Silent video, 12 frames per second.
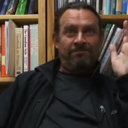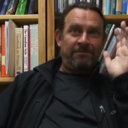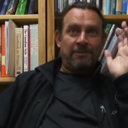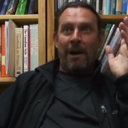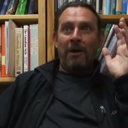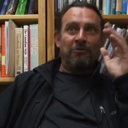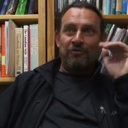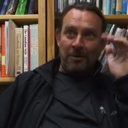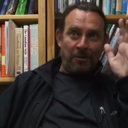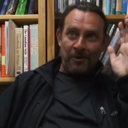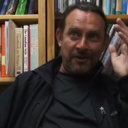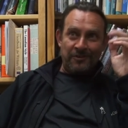spout
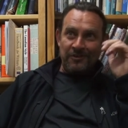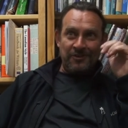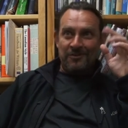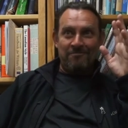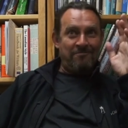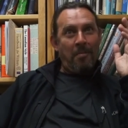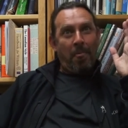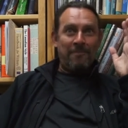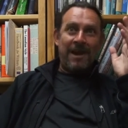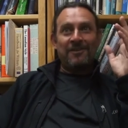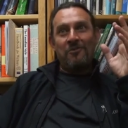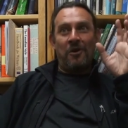gibberish,
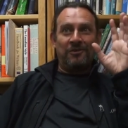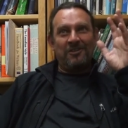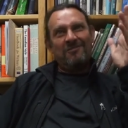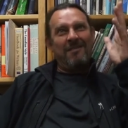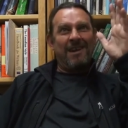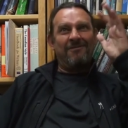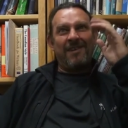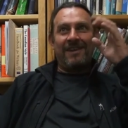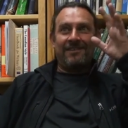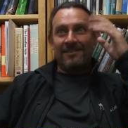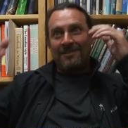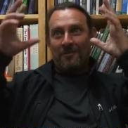make noises, make
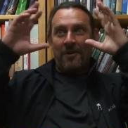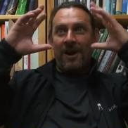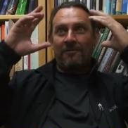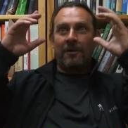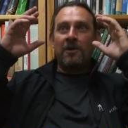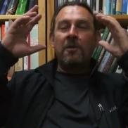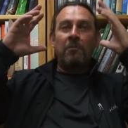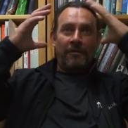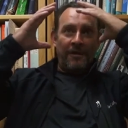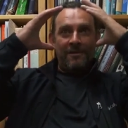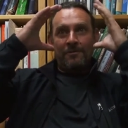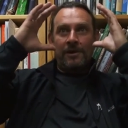faces, or whatever. But
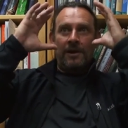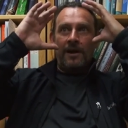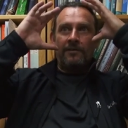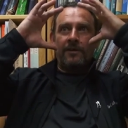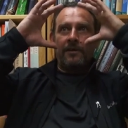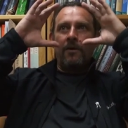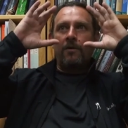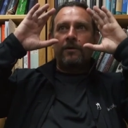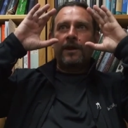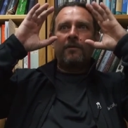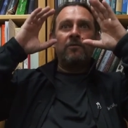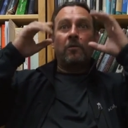then you realize that oh,
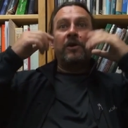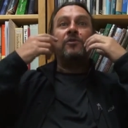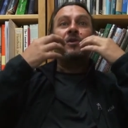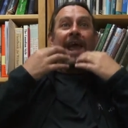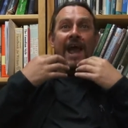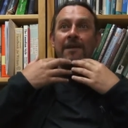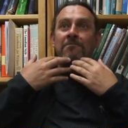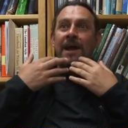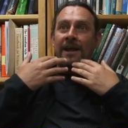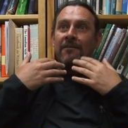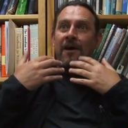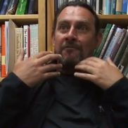okay, well, you can
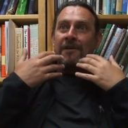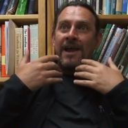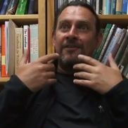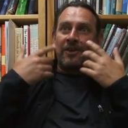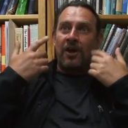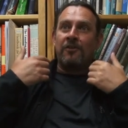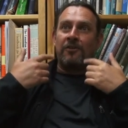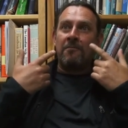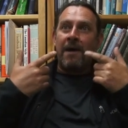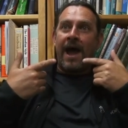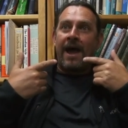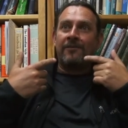make a face under the
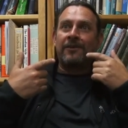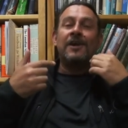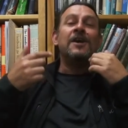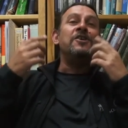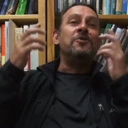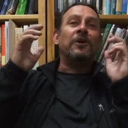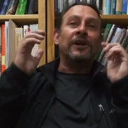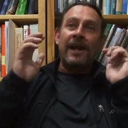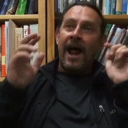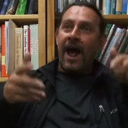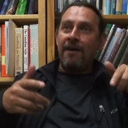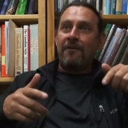mask. You can
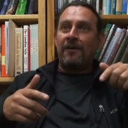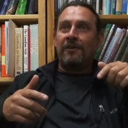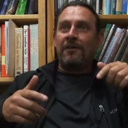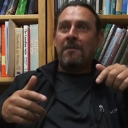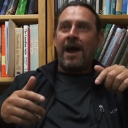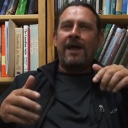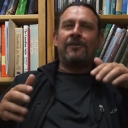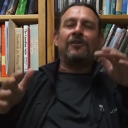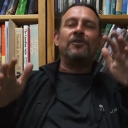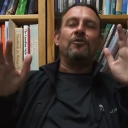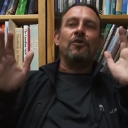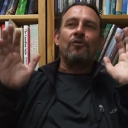laugh under the
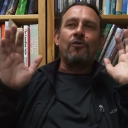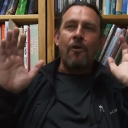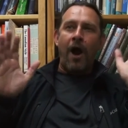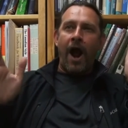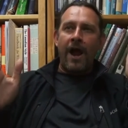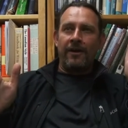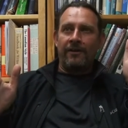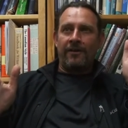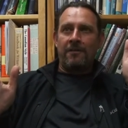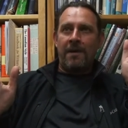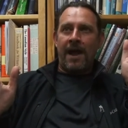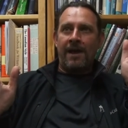mask. You can cry under
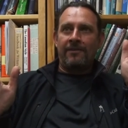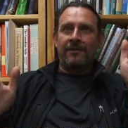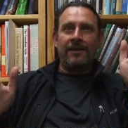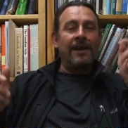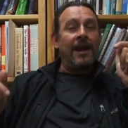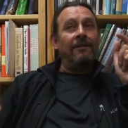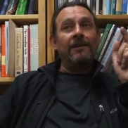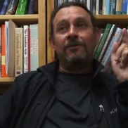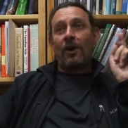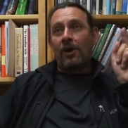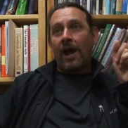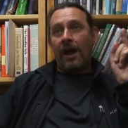the mask. And these aren't